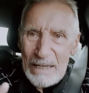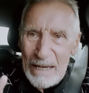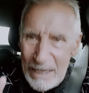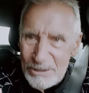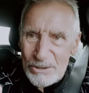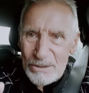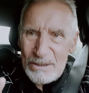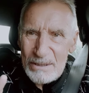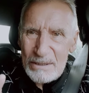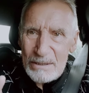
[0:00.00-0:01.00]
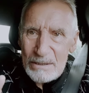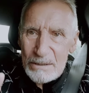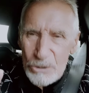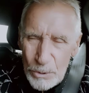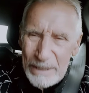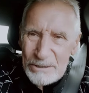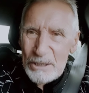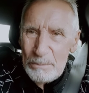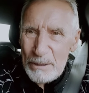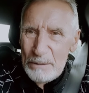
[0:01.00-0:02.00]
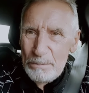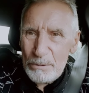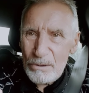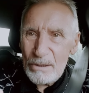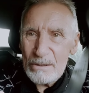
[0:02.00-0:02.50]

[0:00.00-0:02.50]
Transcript: ask 20 people